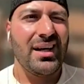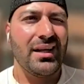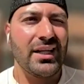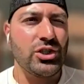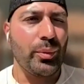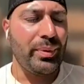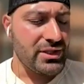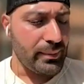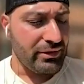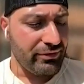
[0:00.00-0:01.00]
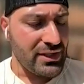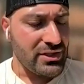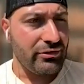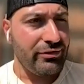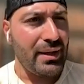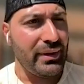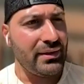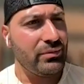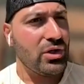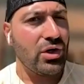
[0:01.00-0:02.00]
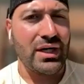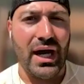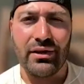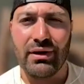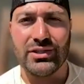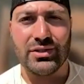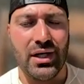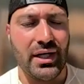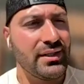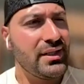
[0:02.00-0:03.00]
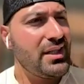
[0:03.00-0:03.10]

Let's open this up to friends and family, cooking out of the restaurant.